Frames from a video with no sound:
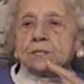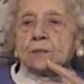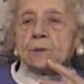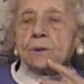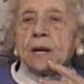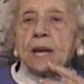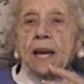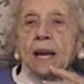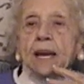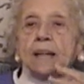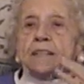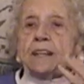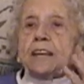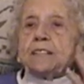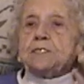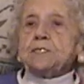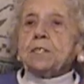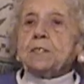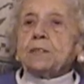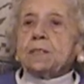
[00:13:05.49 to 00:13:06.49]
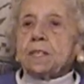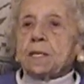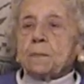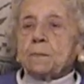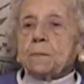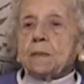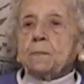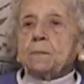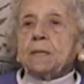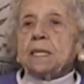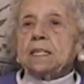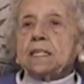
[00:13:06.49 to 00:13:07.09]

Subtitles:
So, and they took him immediately.